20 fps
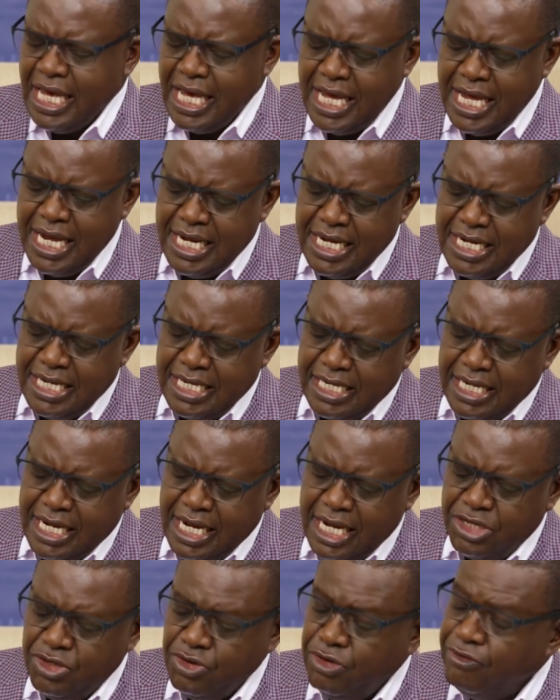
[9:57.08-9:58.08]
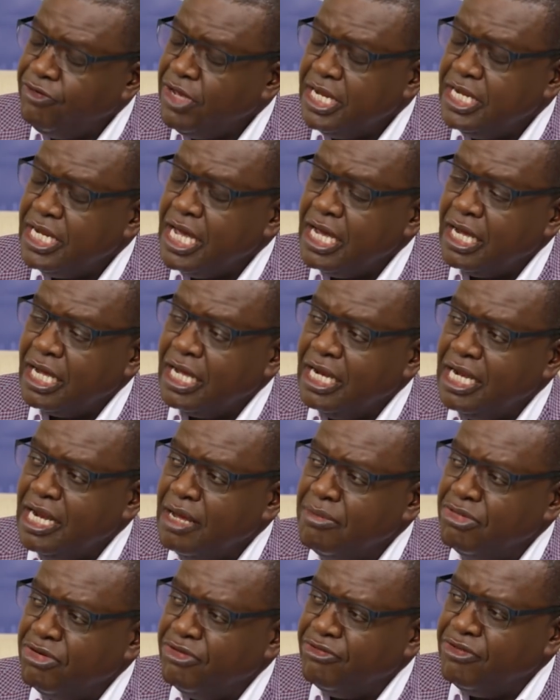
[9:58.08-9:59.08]
and uh, you've had a, a,
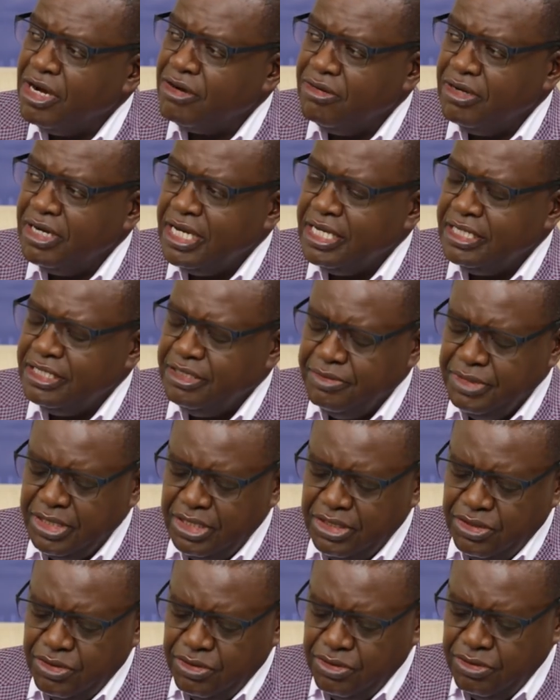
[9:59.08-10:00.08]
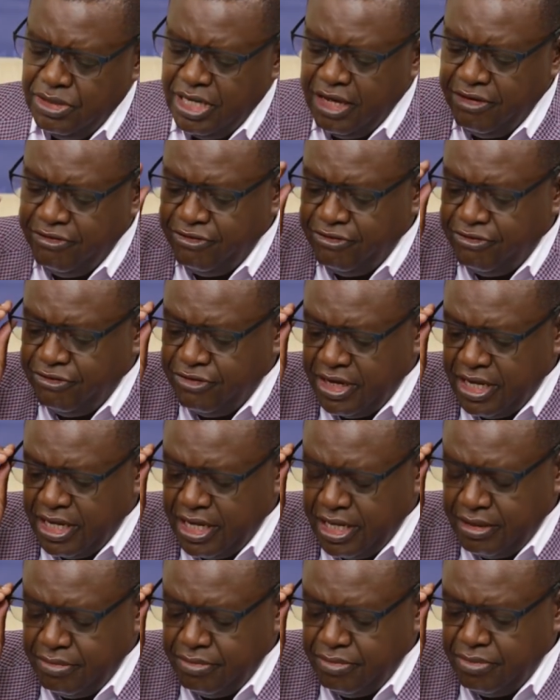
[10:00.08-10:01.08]
number of accolades. I mean, you have
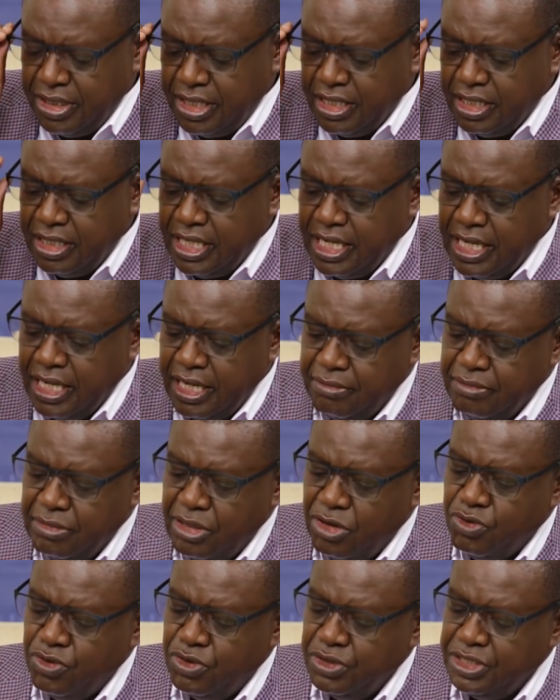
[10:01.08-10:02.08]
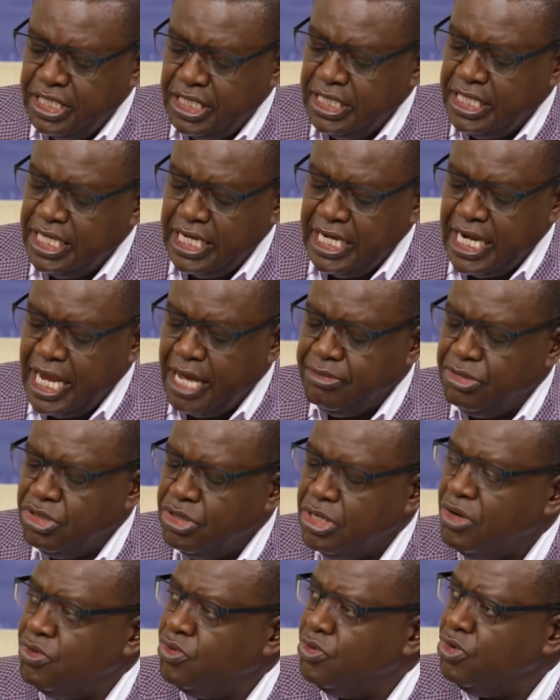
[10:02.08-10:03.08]
uh, been um, awarded the NAMA
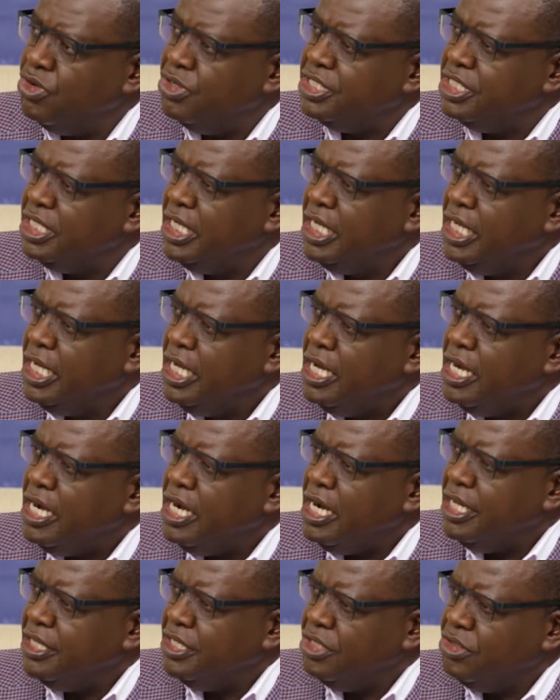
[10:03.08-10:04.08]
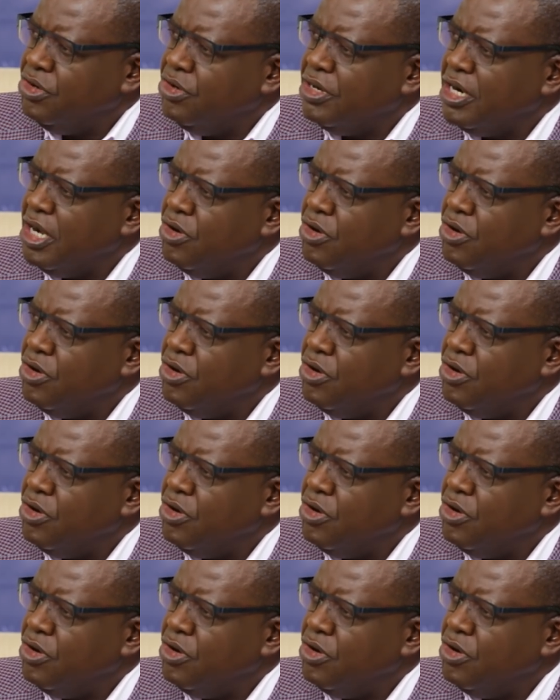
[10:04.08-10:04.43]
Award, uh, the Kora